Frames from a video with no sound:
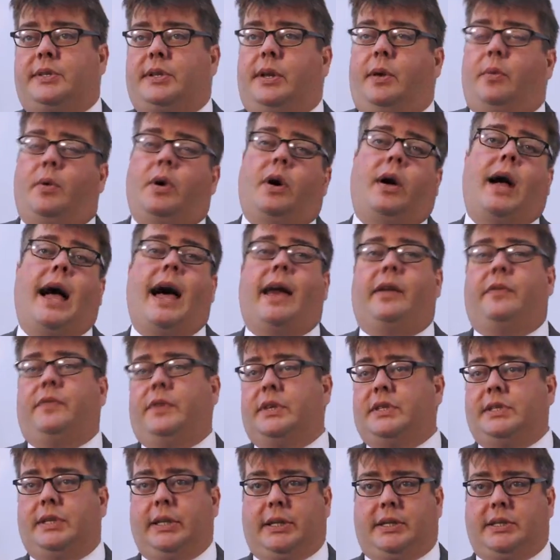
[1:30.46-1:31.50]
well, out of the
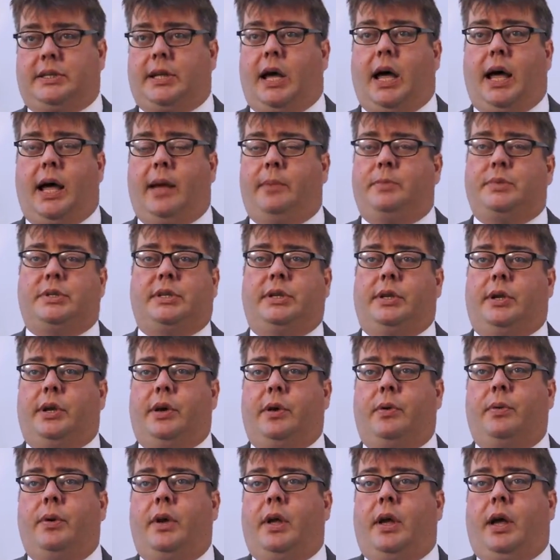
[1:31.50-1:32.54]
6 times, the